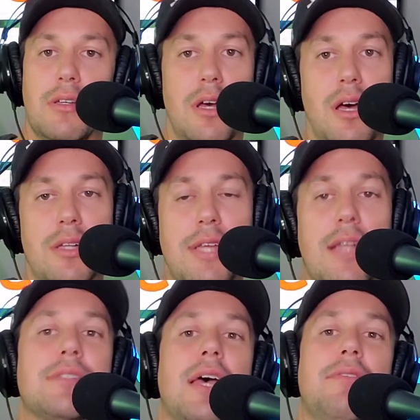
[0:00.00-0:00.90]

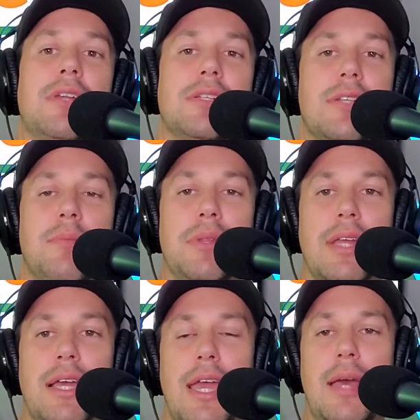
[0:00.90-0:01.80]
10-7 is something
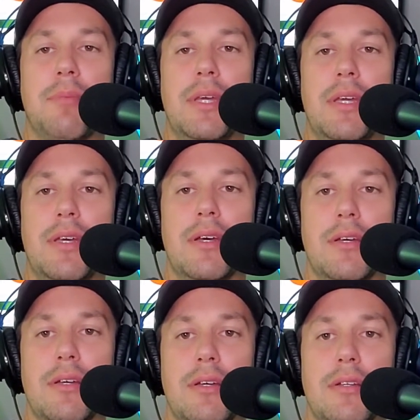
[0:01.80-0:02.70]
that can be
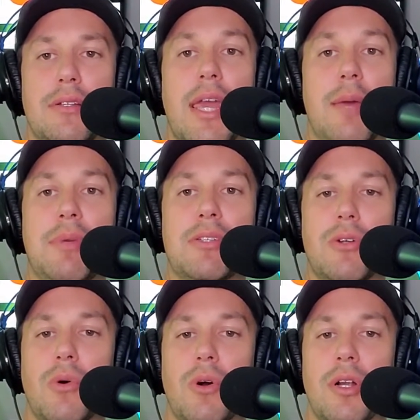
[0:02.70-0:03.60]

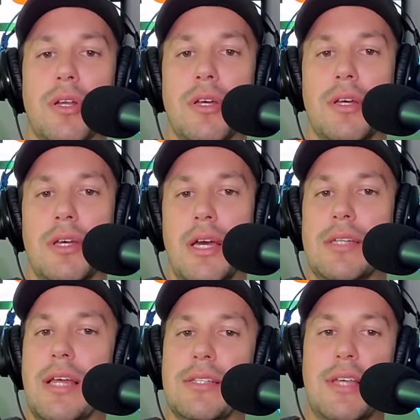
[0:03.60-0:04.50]
scored. A
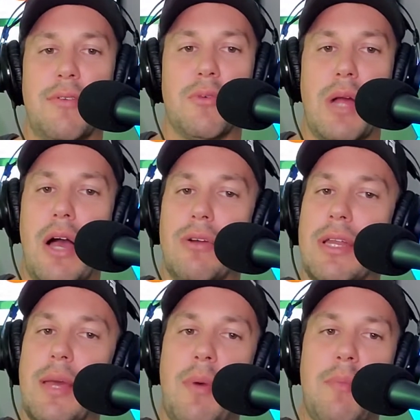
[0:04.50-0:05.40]
10-7 round
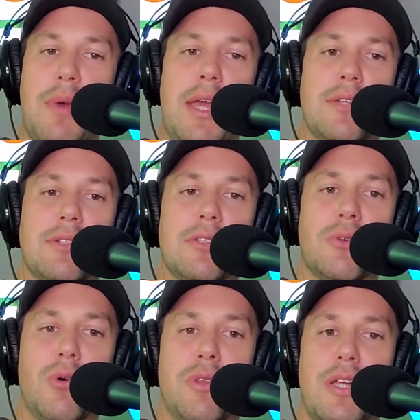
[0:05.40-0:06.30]
in MMA is a
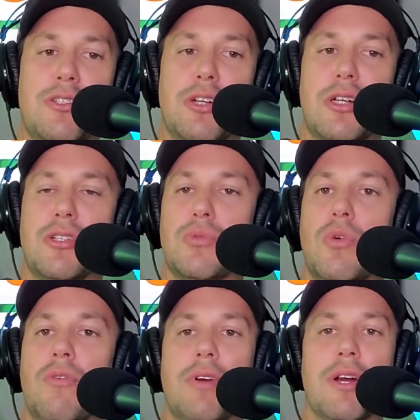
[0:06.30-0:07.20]
score that judges
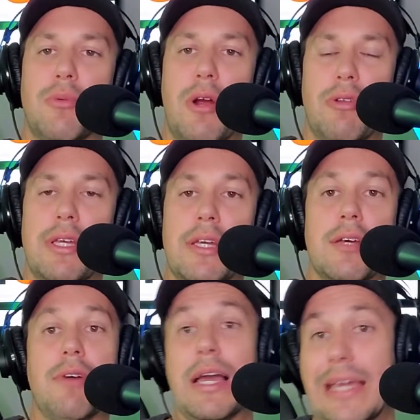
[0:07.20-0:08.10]
will very rarely
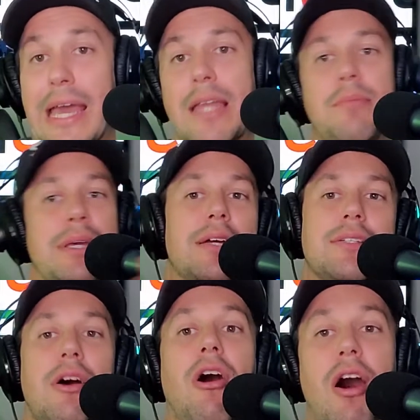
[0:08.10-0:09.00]
give, again, because
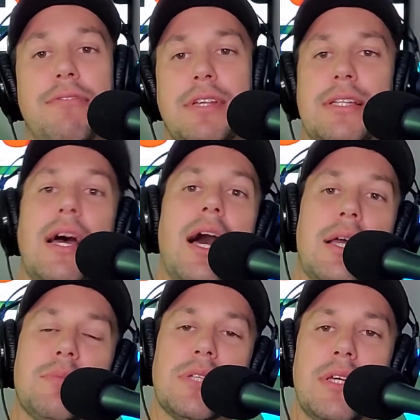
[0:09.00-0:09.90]

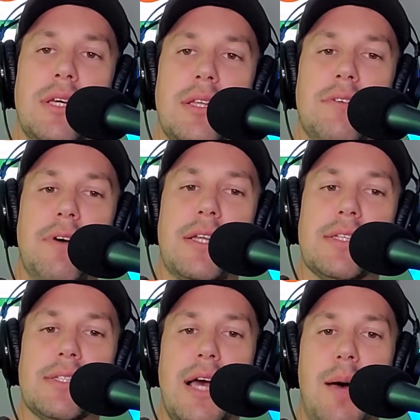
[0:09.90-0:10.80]
oftentimes the fight is
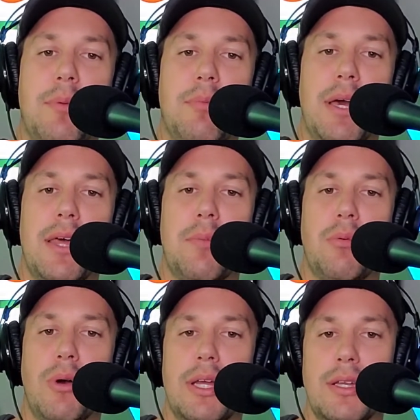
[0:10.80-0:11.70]
stopped by that
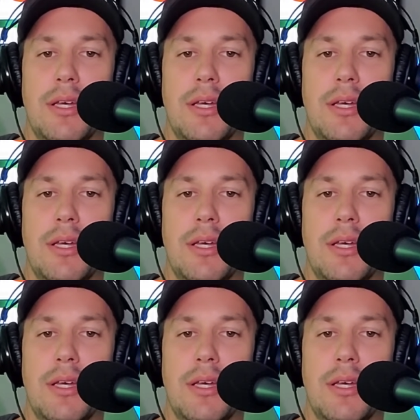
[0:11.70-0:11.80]
point.